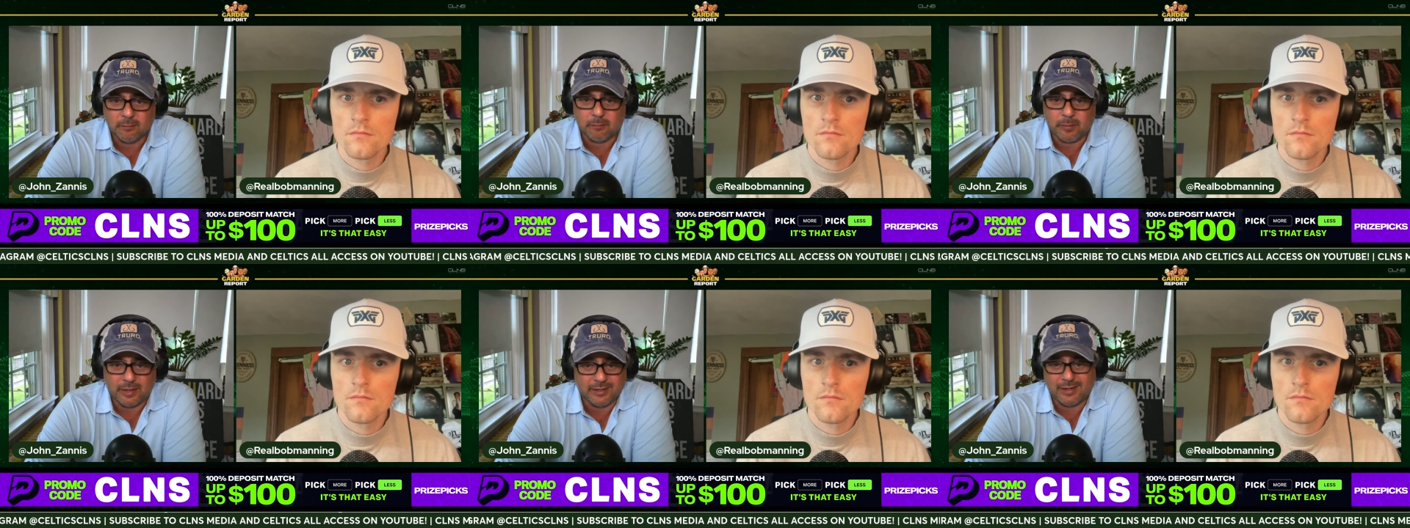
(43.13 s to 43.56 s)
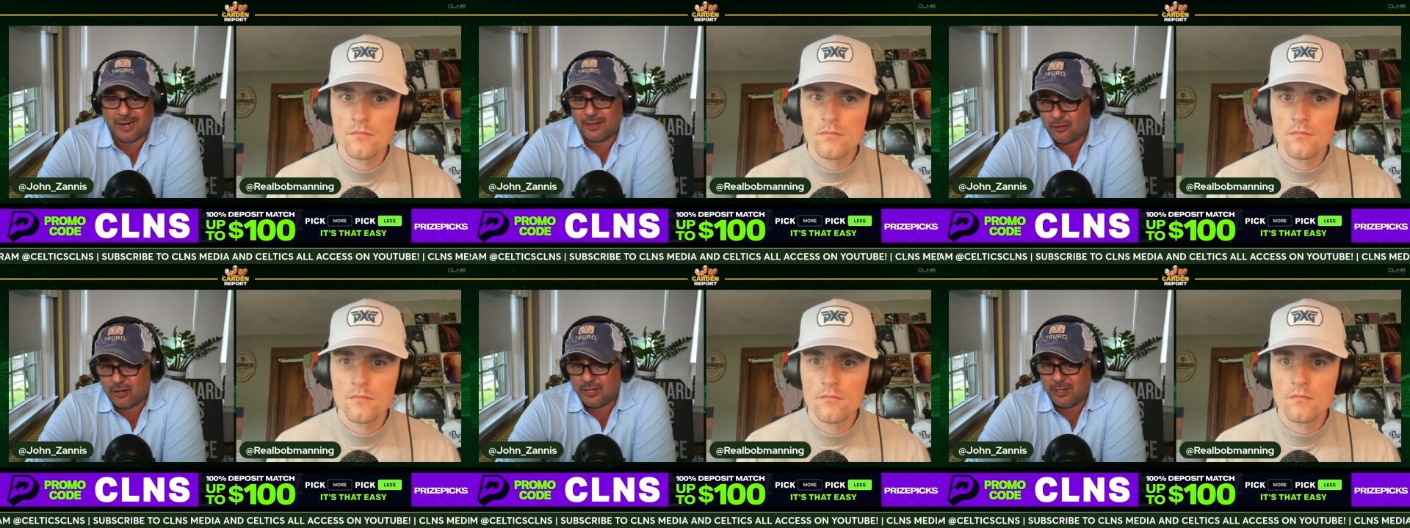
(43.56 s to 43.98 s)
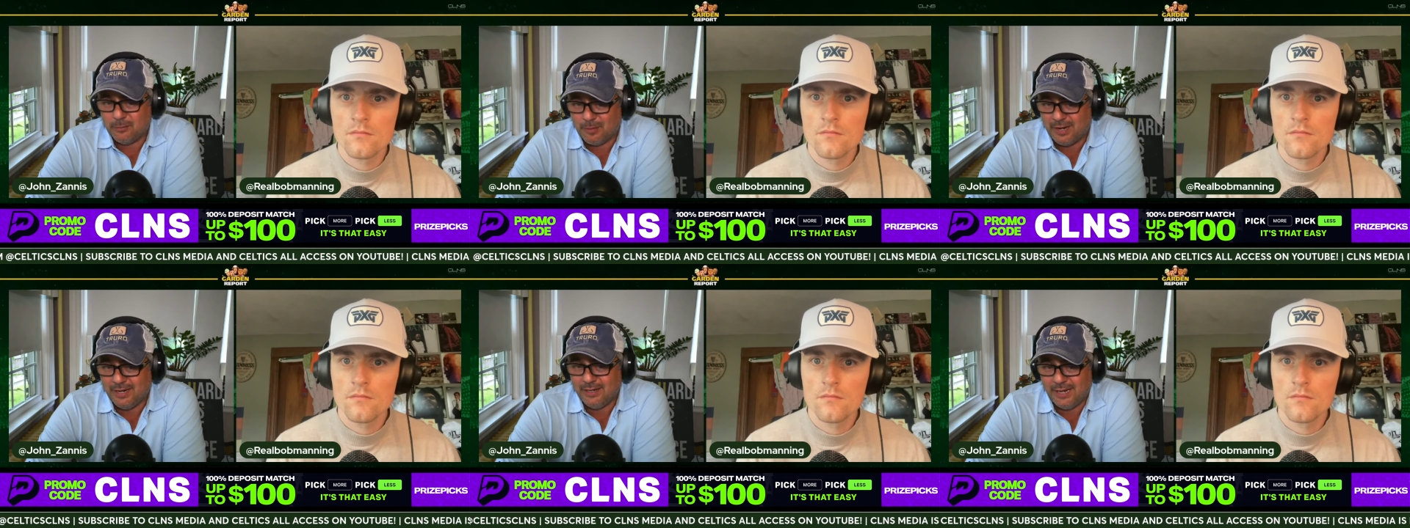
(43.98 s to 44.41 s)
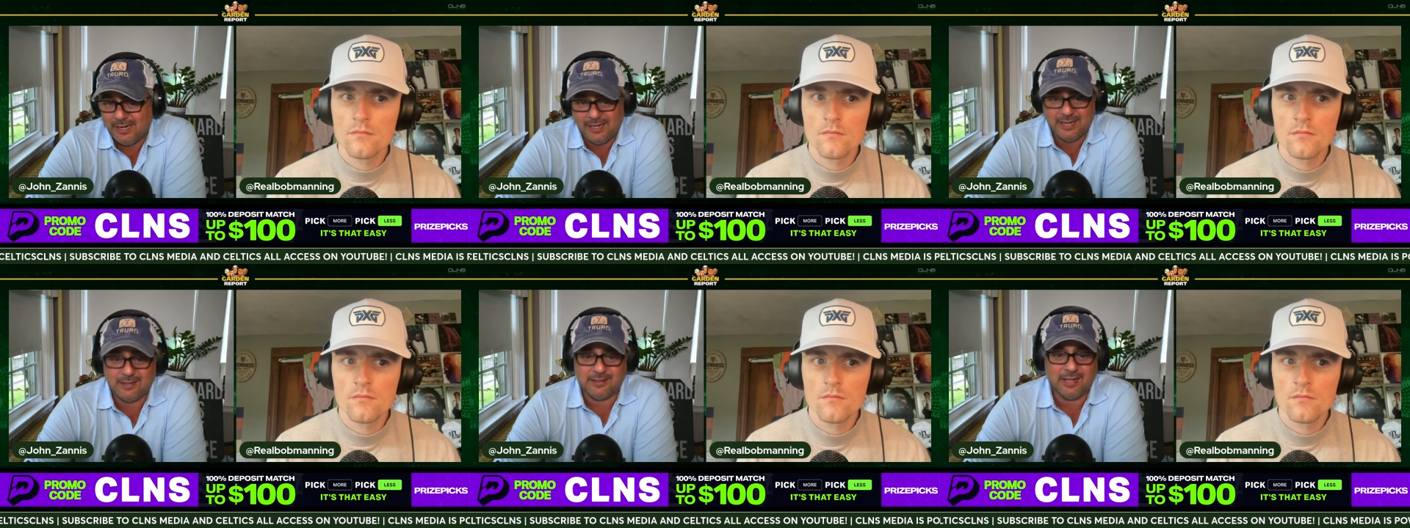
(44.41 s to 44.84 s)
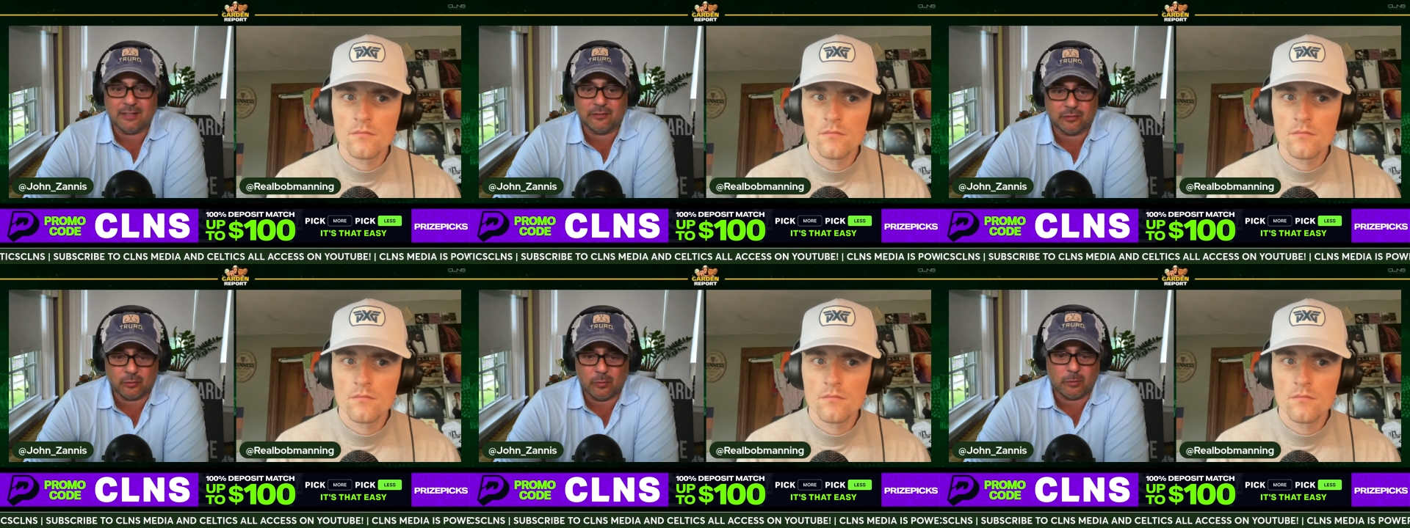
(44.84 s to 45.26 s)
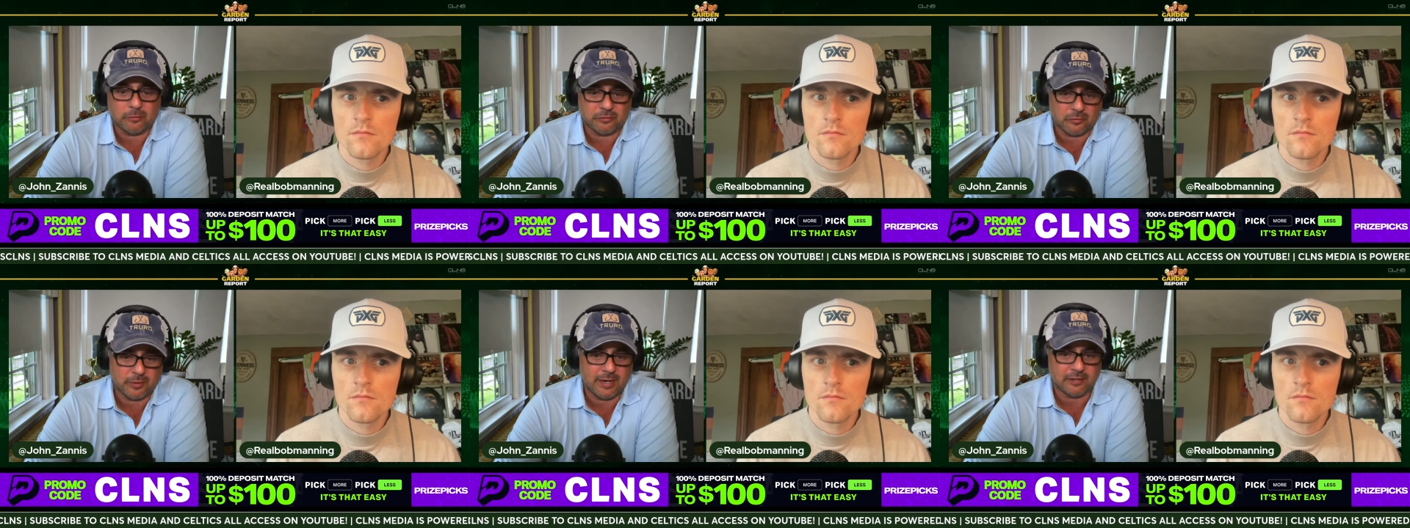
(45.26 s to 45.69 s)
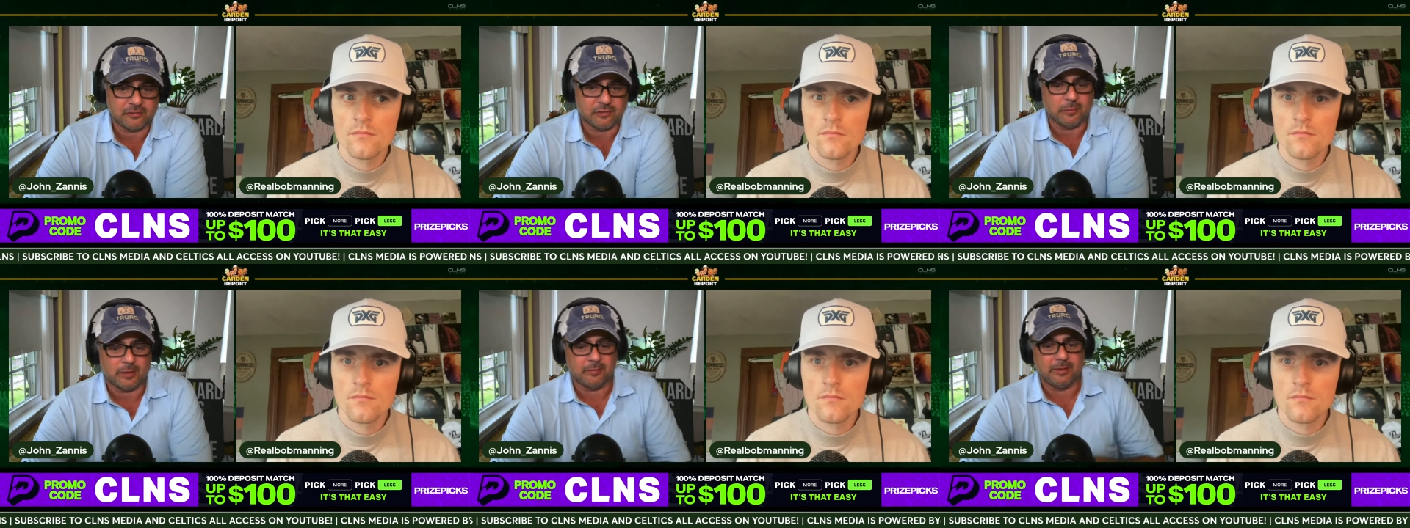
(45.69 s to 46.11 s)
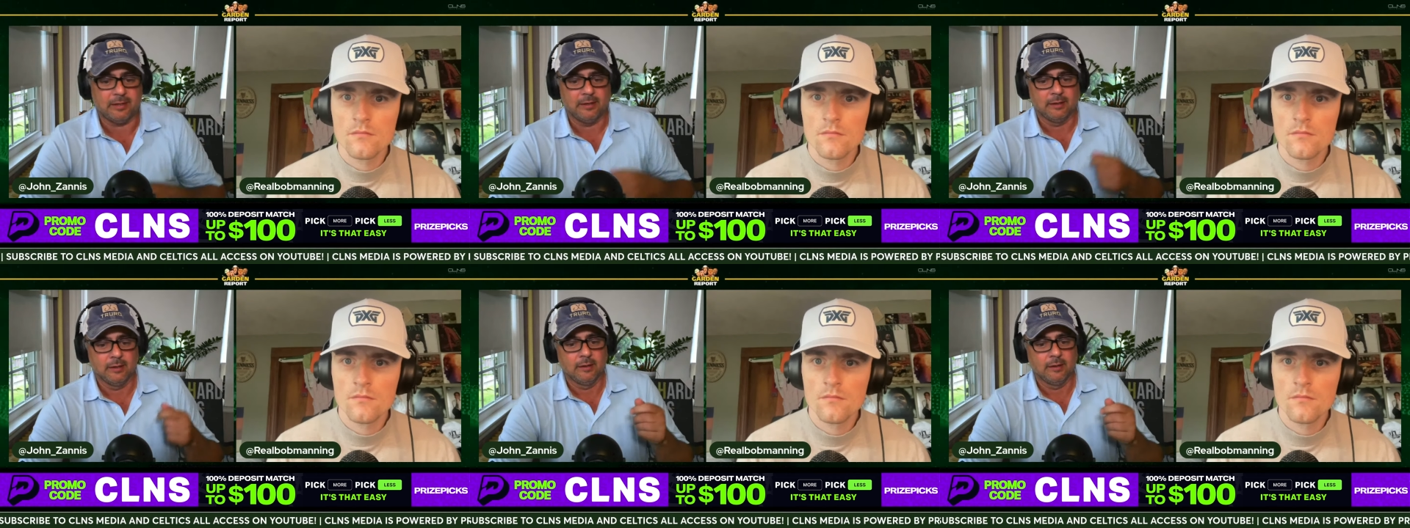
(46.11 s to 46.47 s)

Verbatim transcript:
Speaker 1: but I thought he might, and he did. So what was your reaction, Bobby?